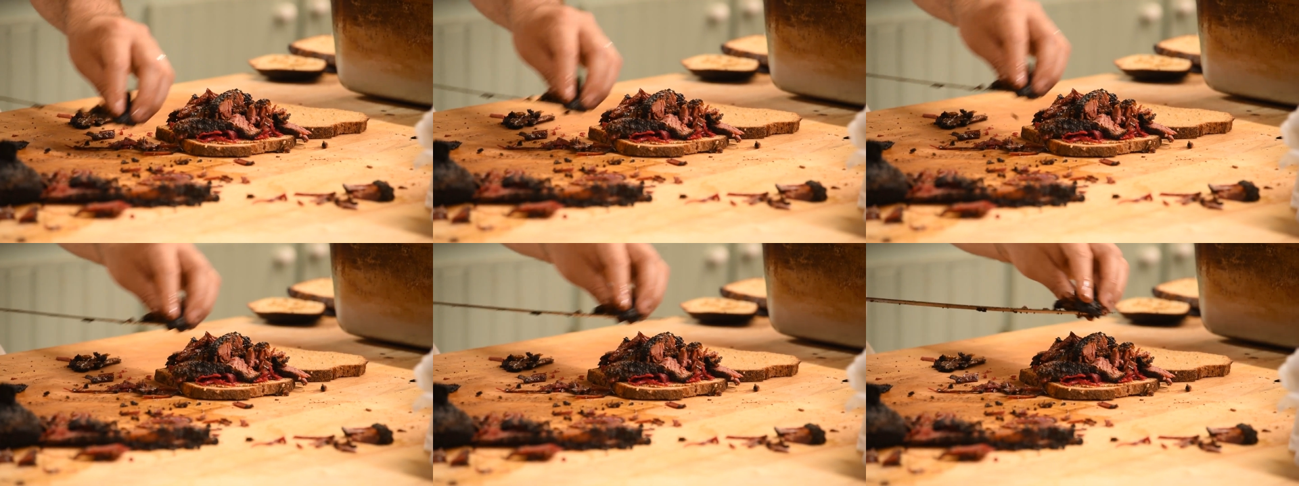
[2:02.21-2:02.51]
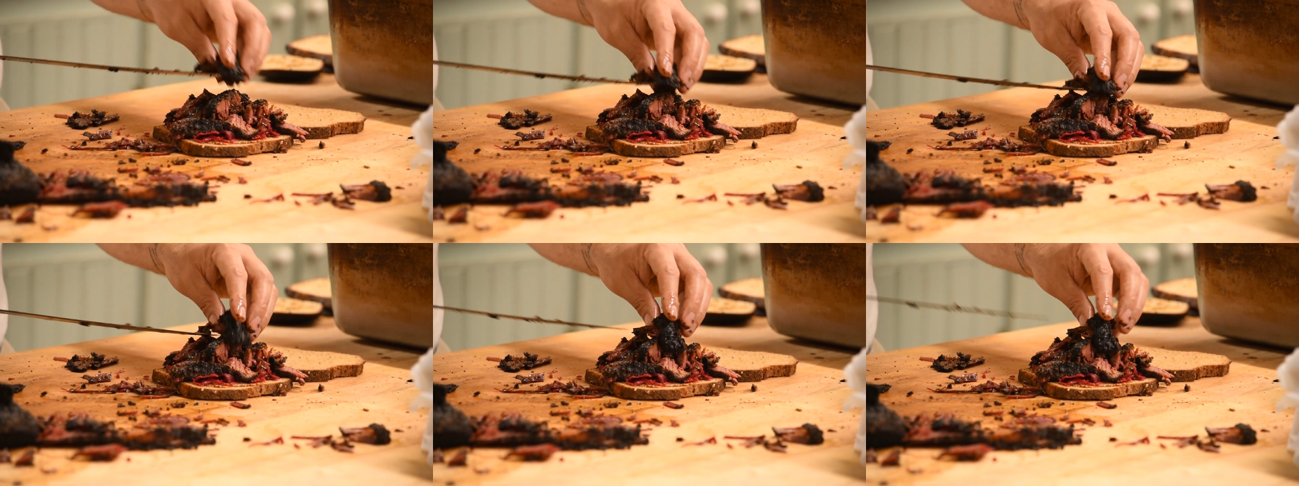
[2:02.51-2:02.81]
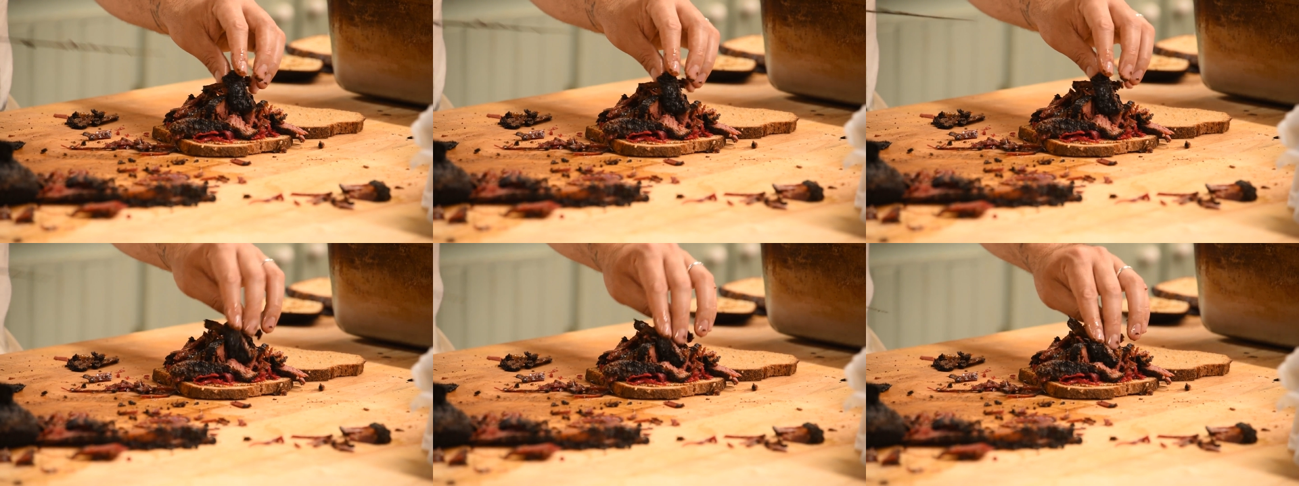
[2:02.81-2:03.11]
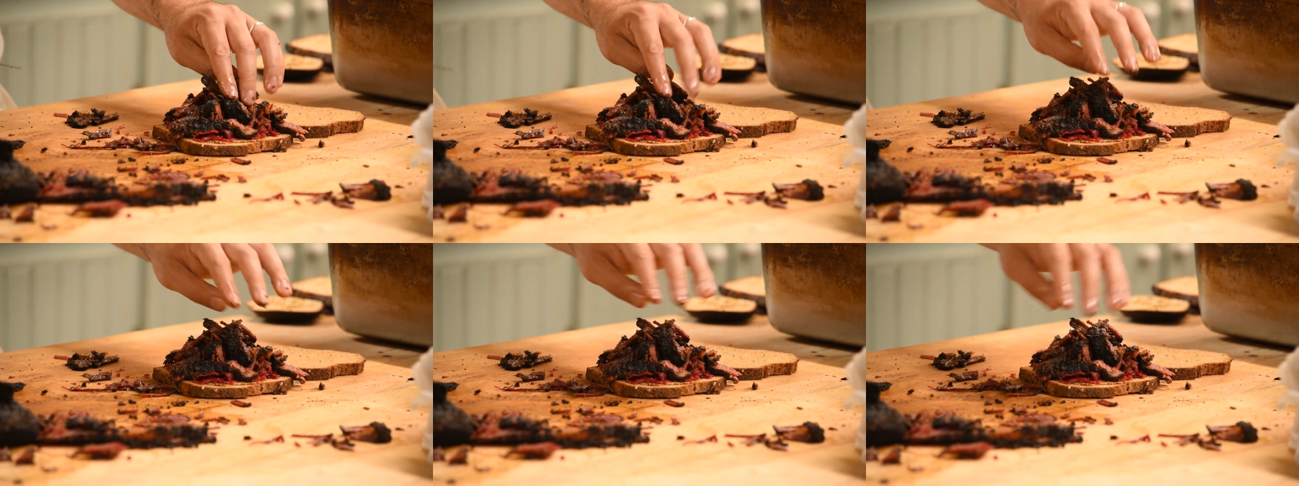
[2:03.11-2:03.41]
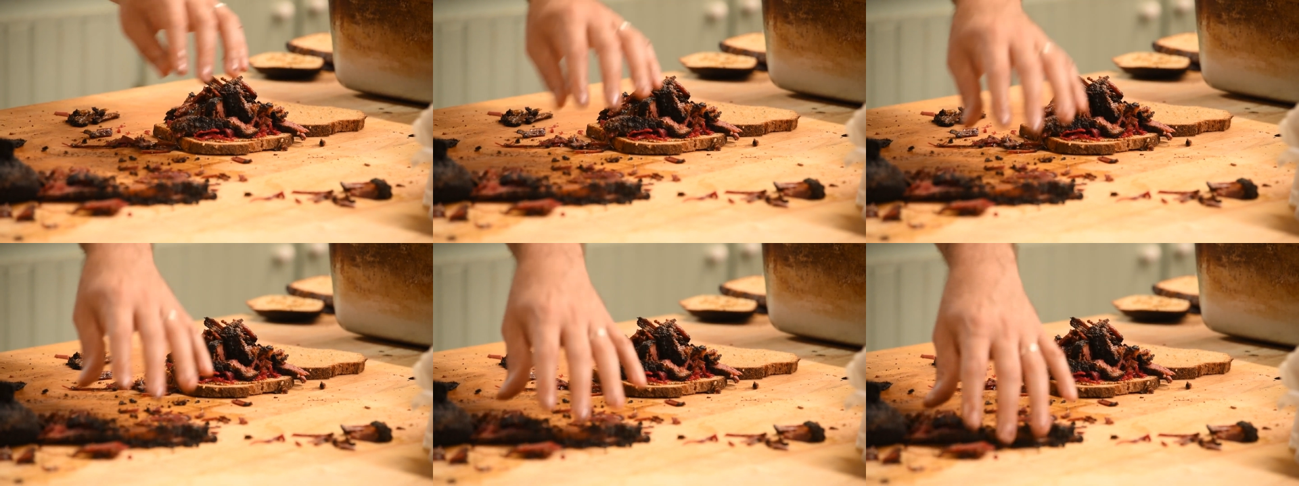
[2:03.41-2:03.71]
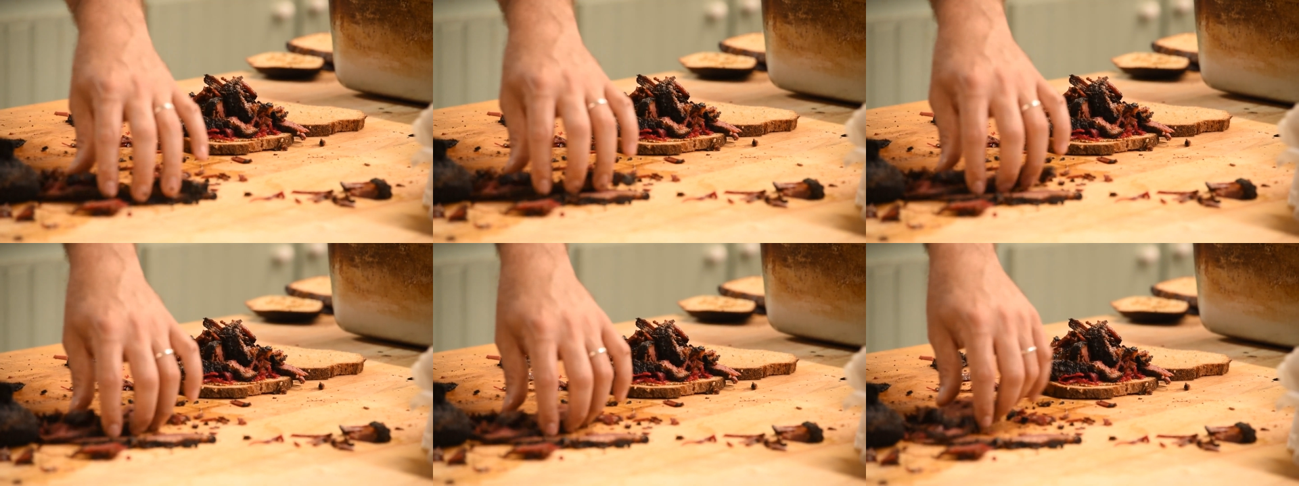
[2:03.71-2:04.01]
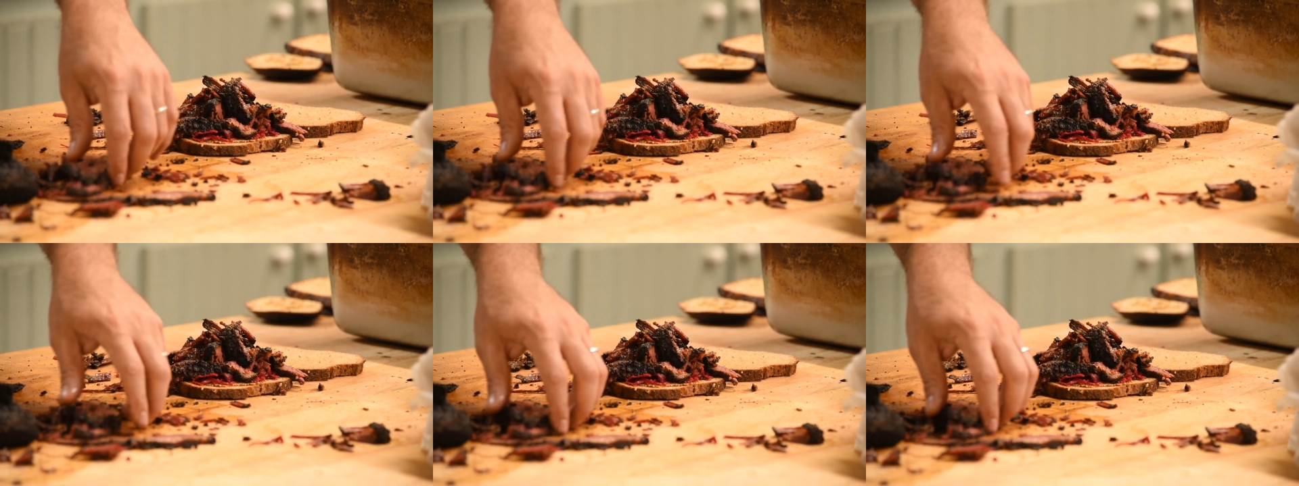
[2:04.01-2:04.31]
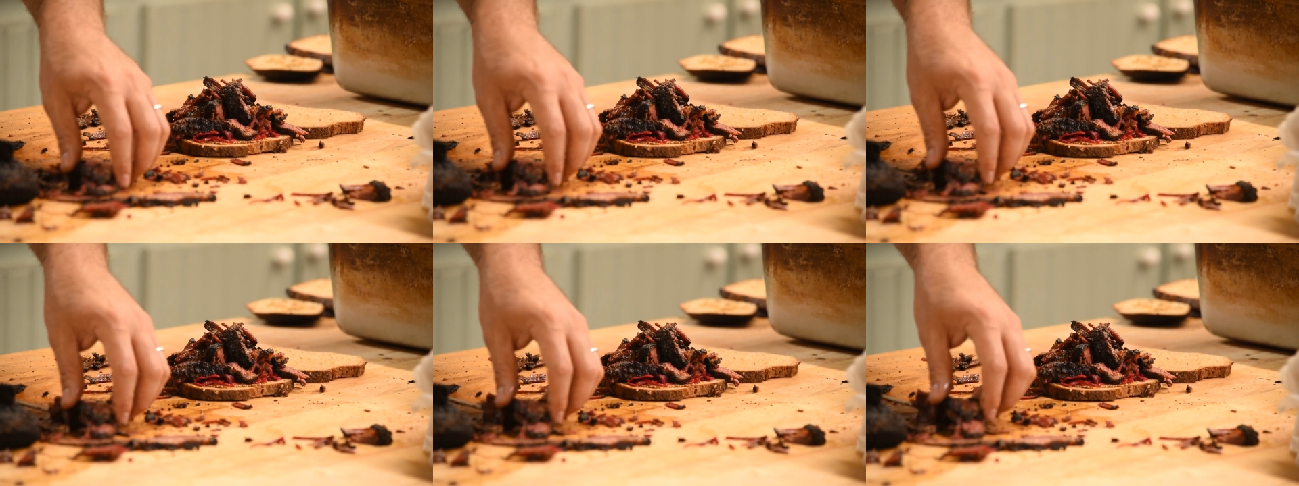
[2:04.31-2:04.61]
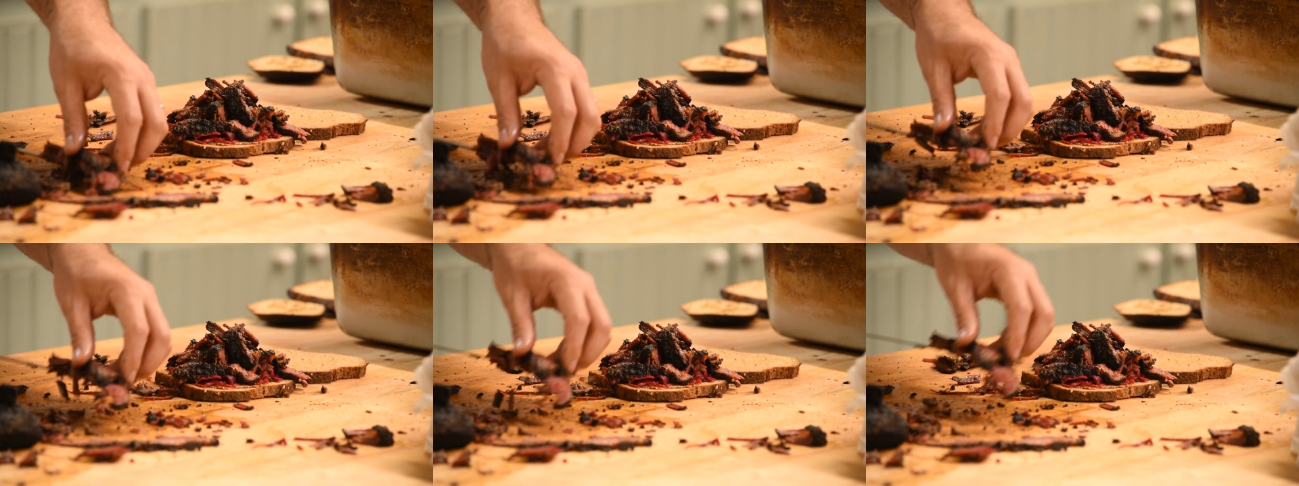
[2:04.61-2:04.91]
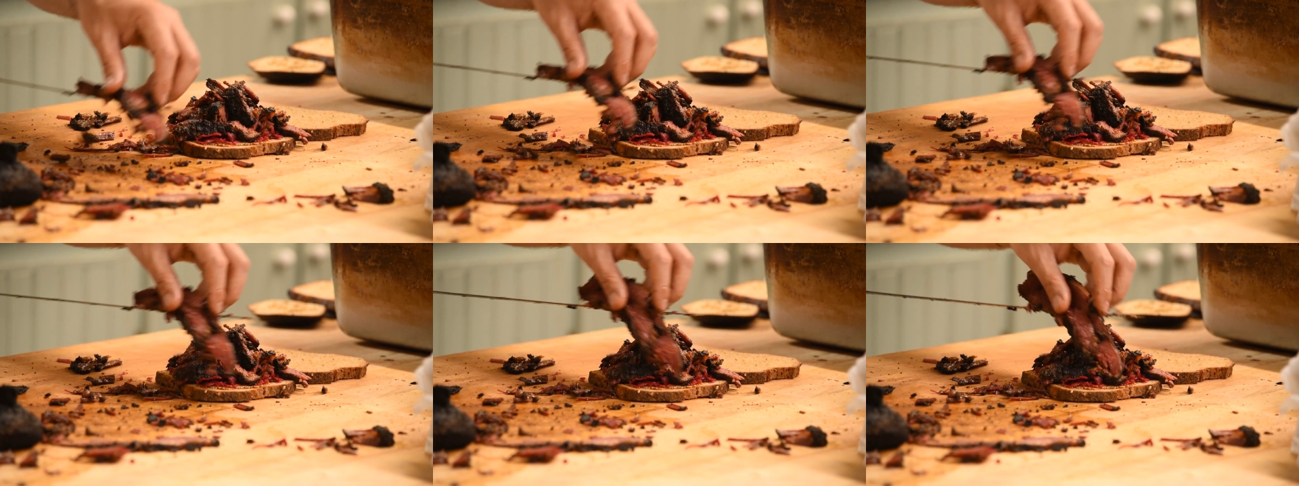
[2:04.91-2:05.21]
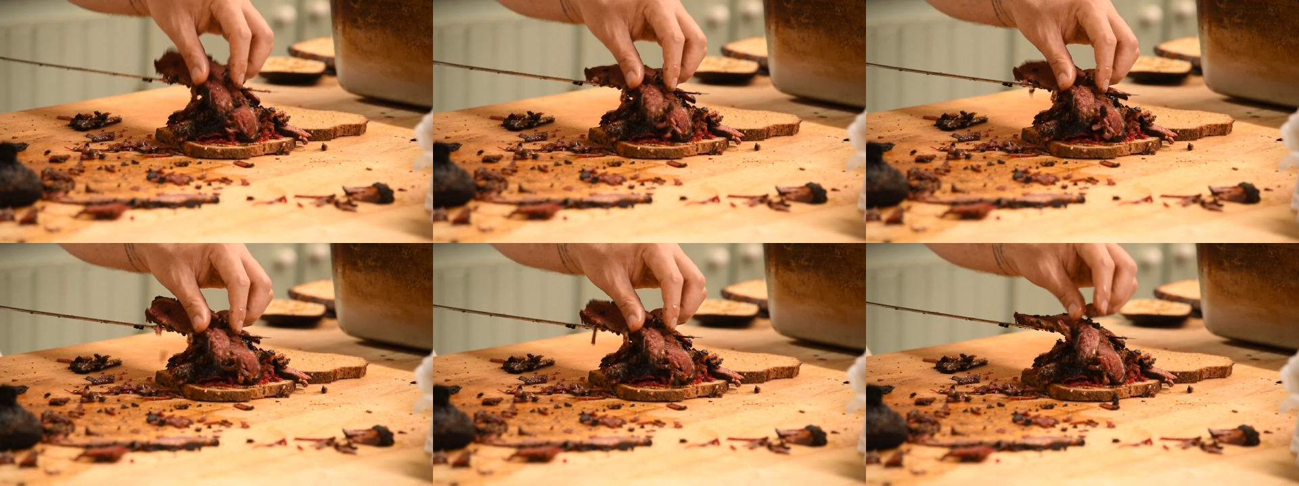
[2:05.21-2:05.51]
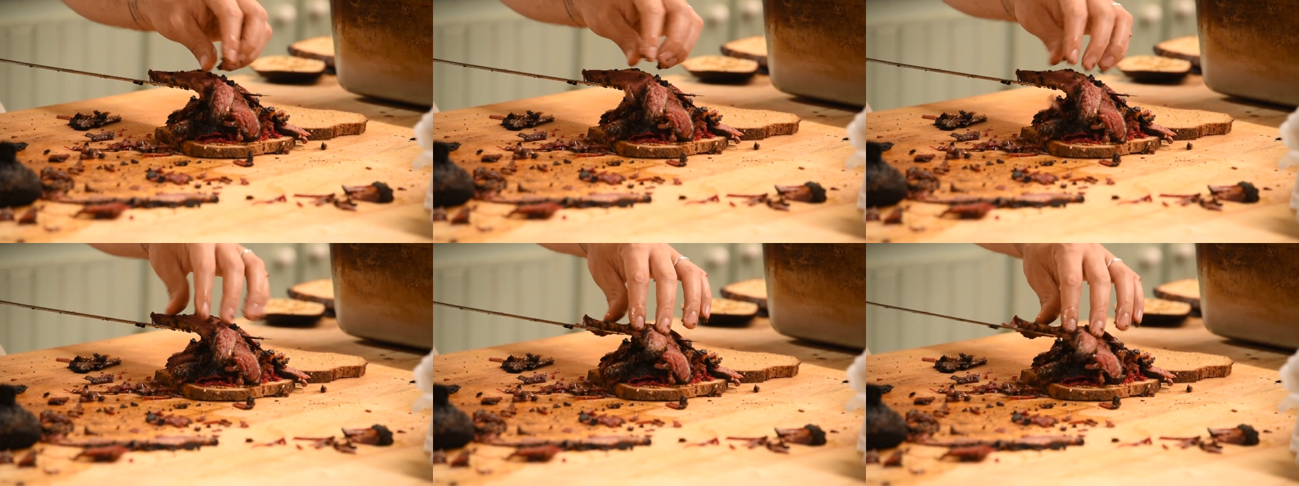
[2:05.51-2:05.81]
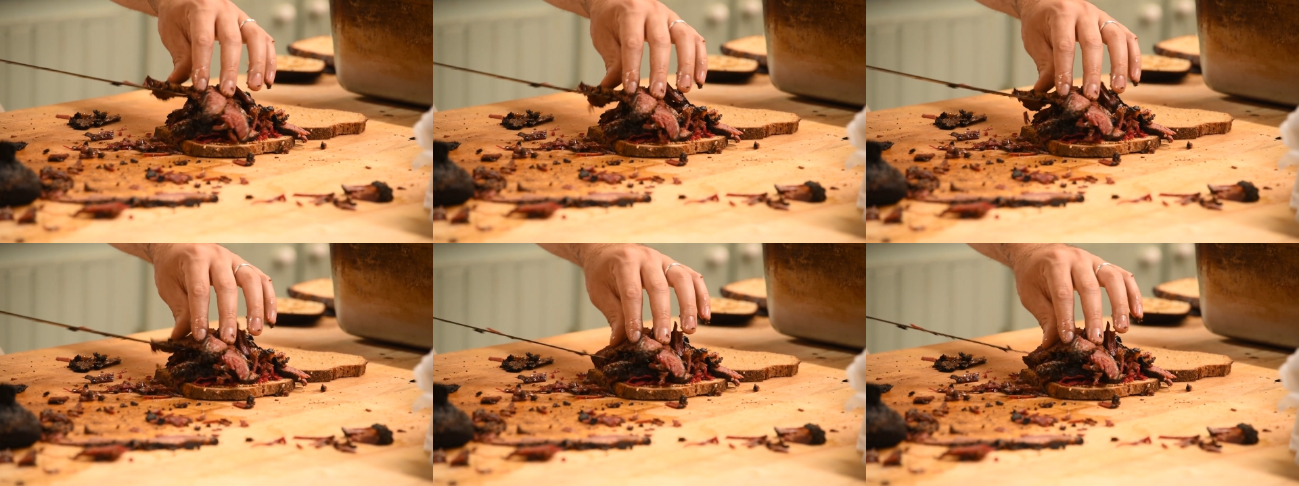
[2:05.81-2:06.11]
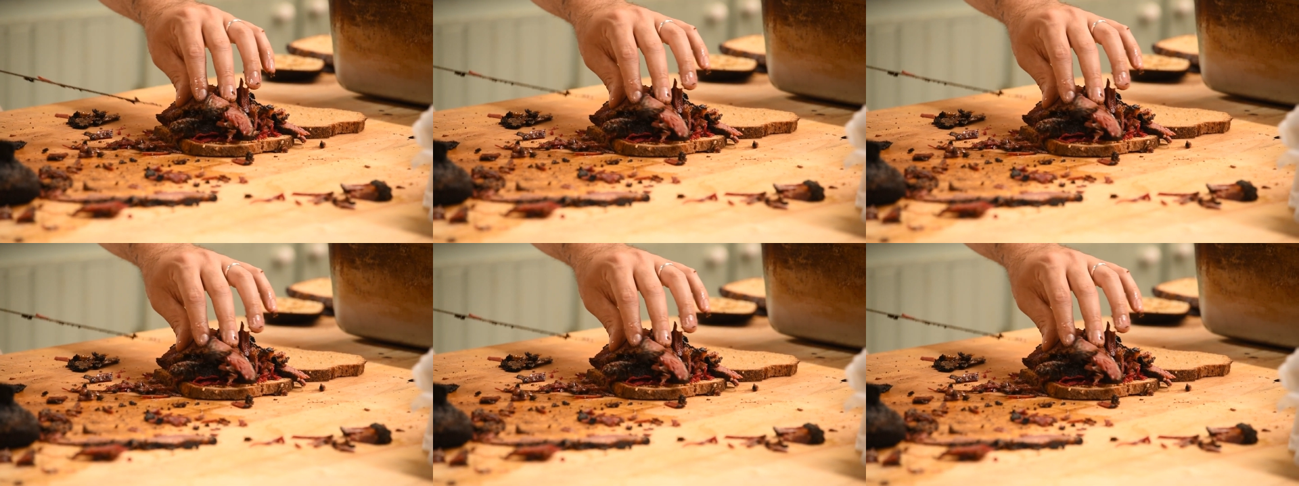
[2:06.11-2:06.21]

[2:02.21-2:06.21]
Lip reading: Nobody's mouth can be seen.